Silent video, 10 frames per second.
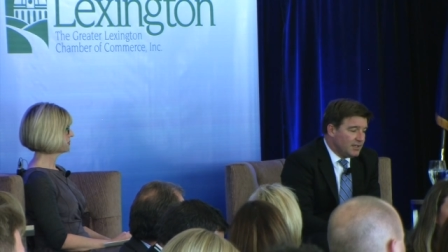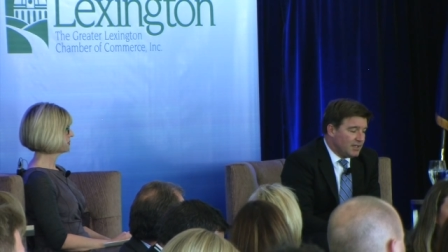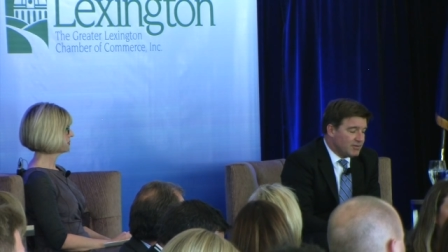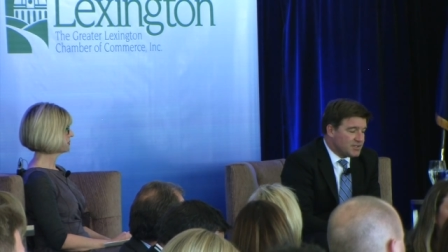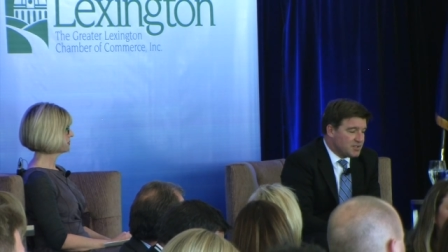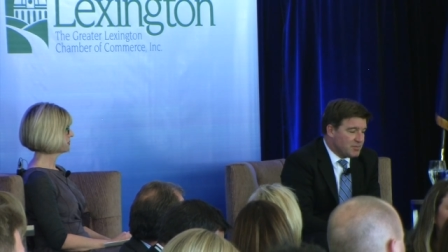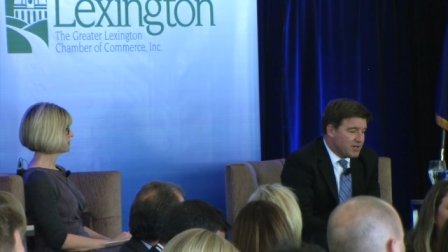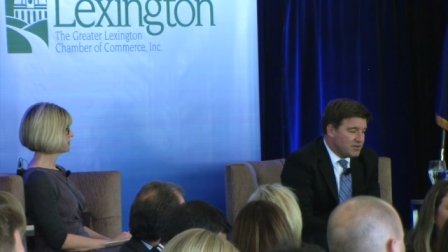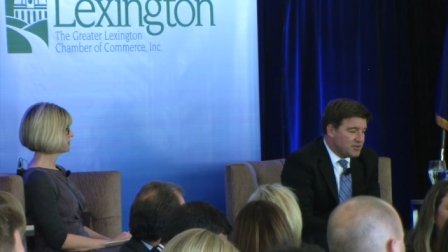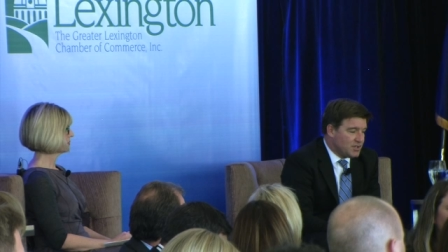Ever since
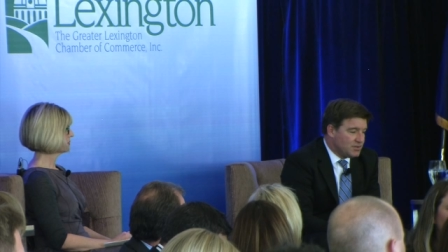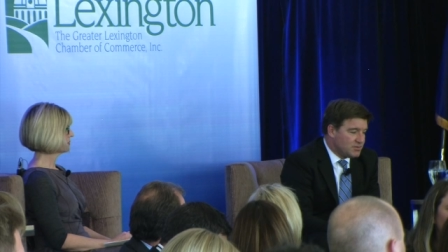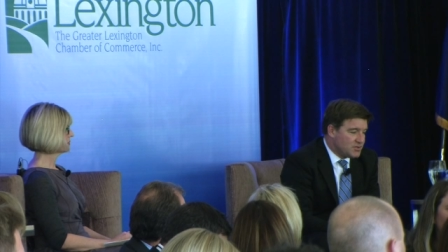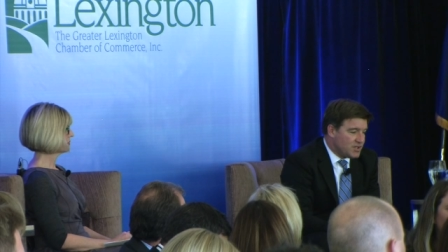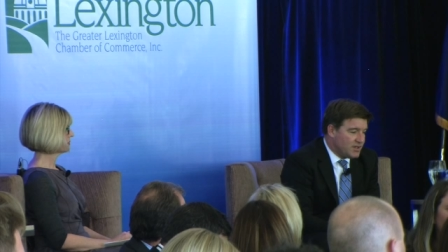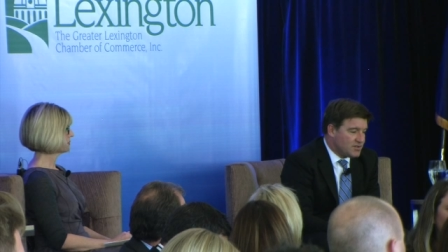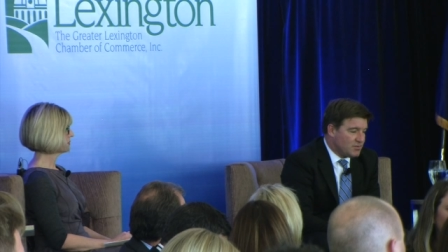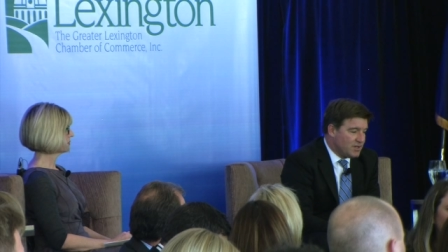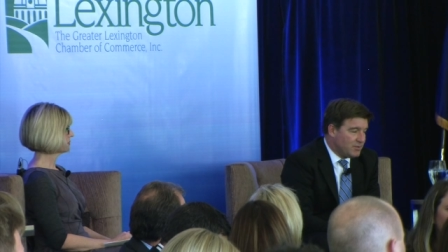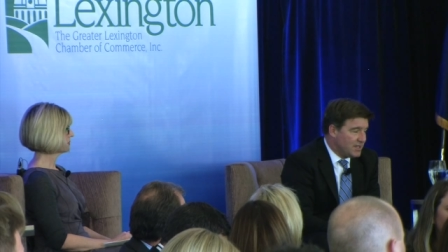Barrett and Jones changed
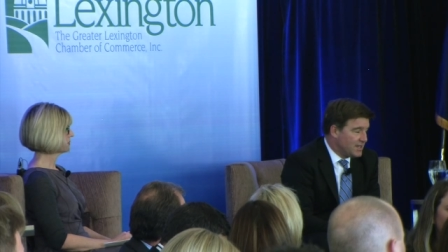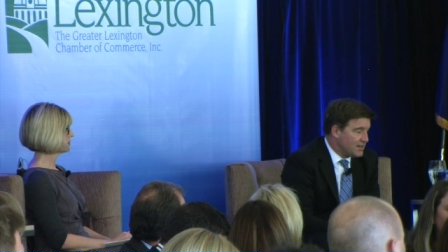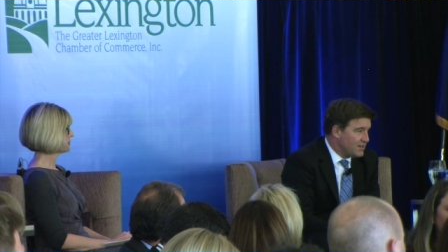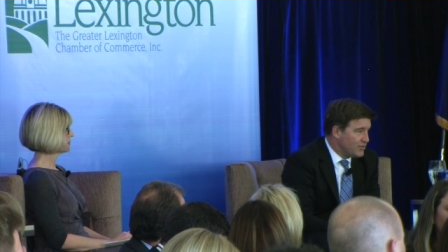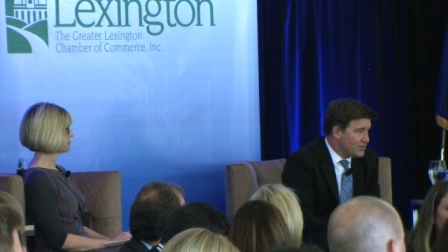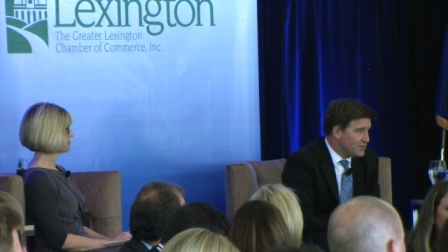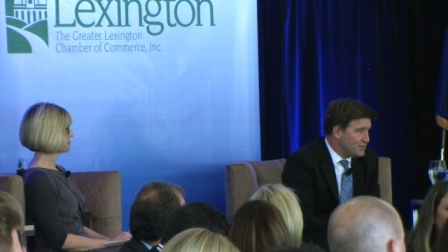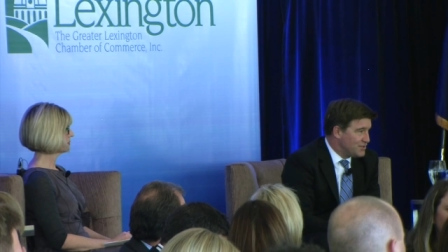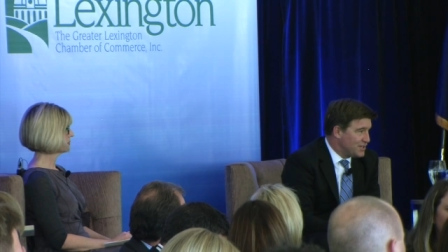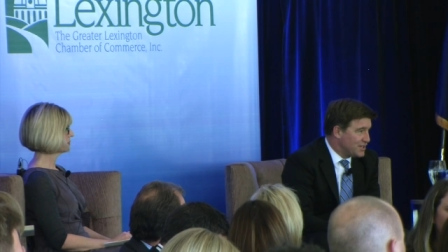the way we elect governors and
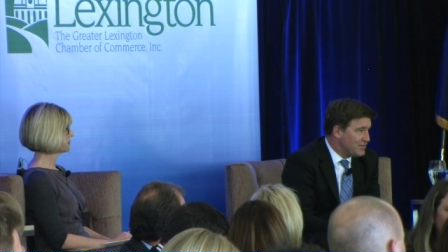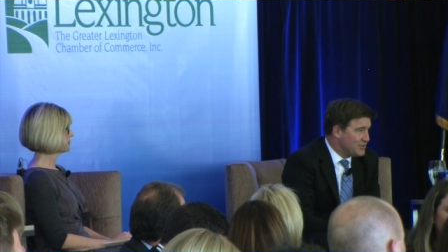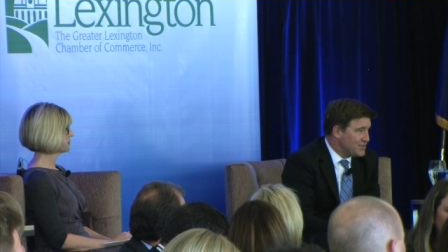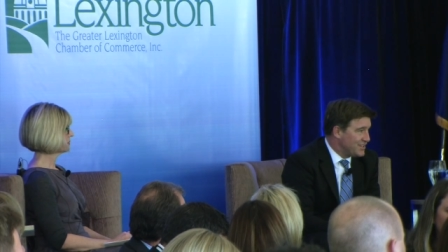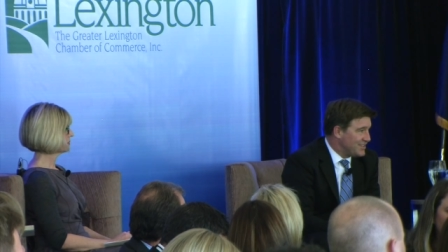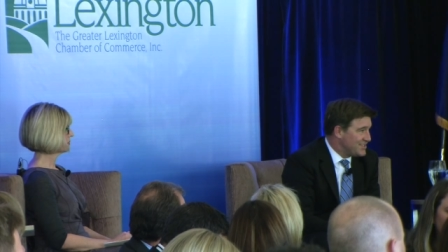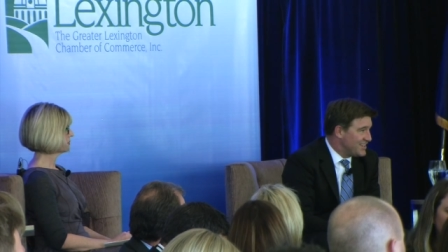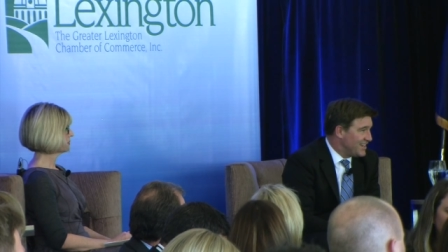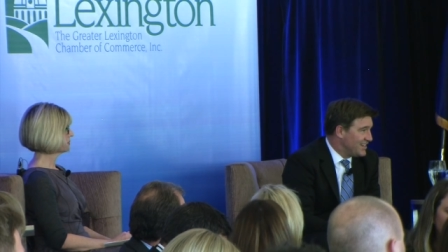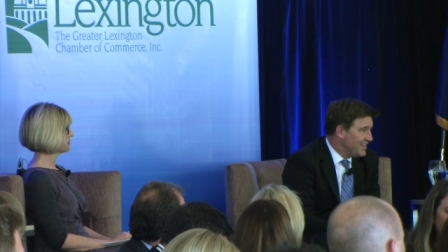lieutenant governors in this
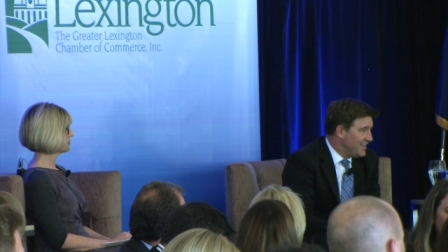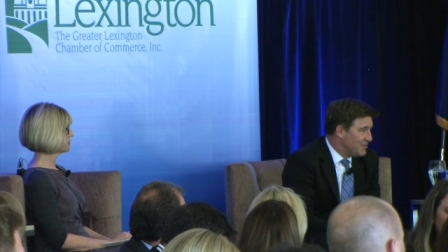state,